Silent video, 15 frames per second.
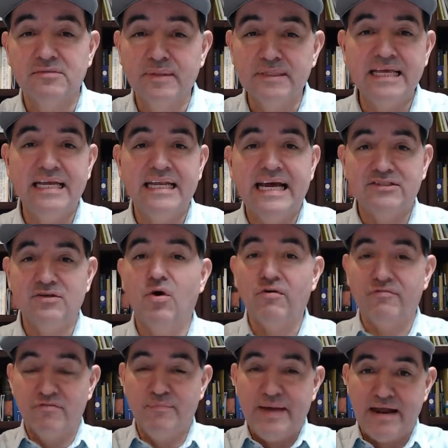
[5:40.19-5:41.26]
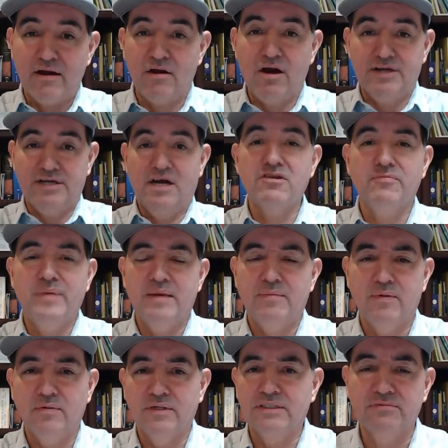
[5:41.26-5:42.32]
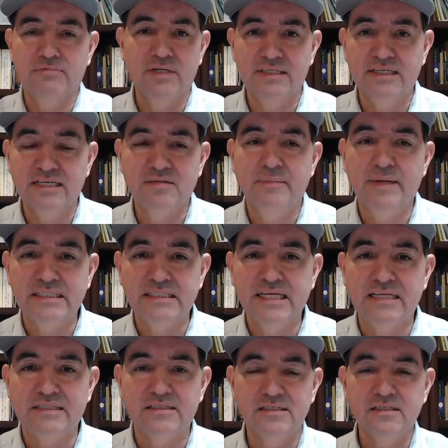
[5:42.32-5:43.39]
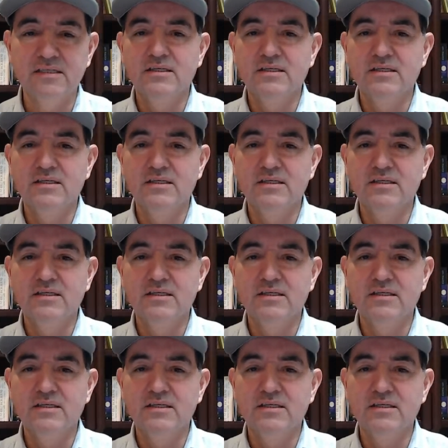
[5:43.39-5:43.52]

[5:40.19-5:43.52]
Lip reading: but they like to overbear on other people, which really doesn't make sense.